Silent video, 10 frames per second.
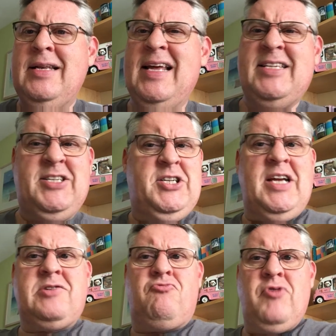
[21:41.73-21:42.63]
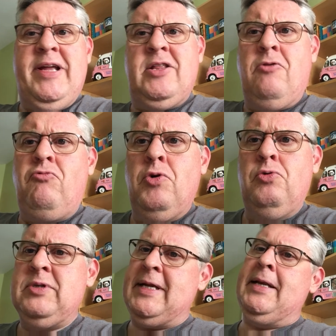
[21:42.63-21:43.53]
let's just read the
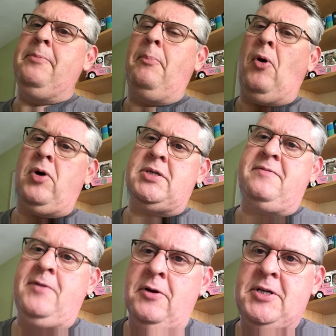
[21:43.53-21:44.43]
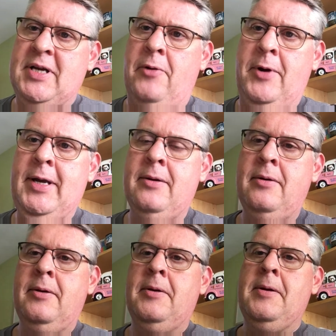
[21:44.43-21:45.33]
rules in the box first, shall we?
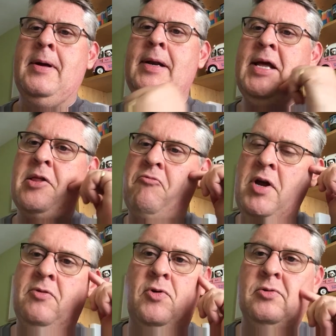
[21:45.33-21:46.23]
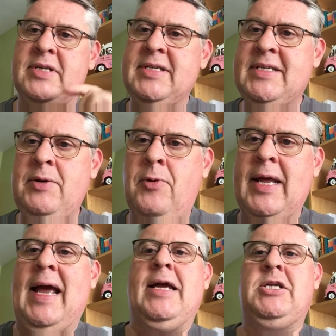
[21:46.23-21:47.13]
Let's read the rules and see what
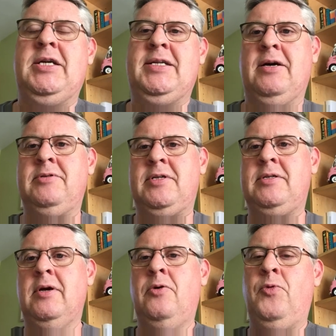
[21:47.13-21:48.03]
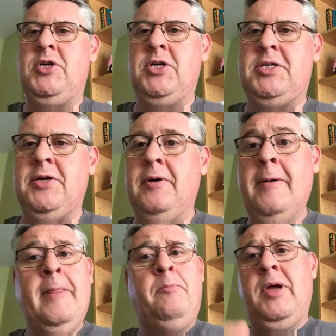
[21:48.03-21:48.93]
it actually tells us we should do.
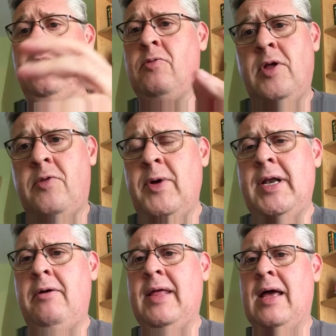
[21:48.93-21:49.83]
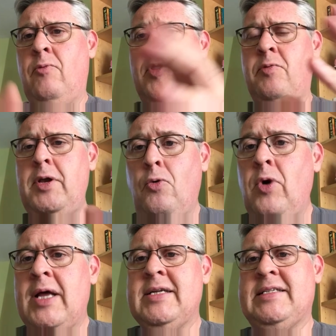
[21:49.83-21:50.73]
Because once we know that, once we
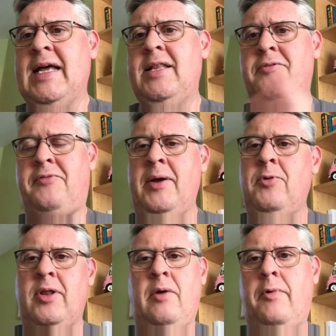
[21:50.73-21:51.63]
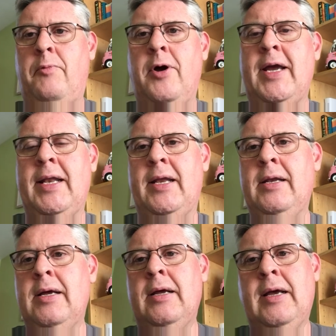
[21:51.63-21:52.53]
all understand the framework that we're working
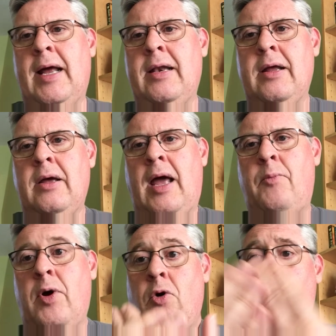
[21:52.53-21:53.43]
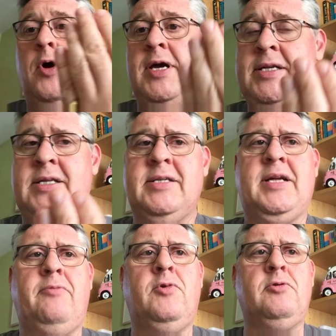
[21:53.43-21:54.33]
in and, and we're all working to the
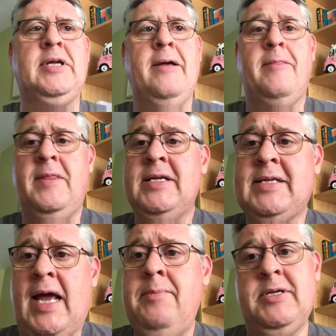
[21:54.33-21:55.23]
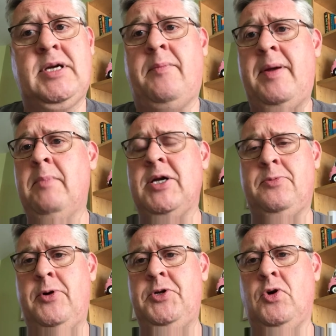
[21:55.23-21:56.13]
same rules, this game is going to be
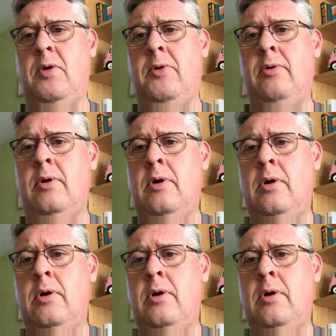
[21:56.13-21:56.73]
much more enjoyable.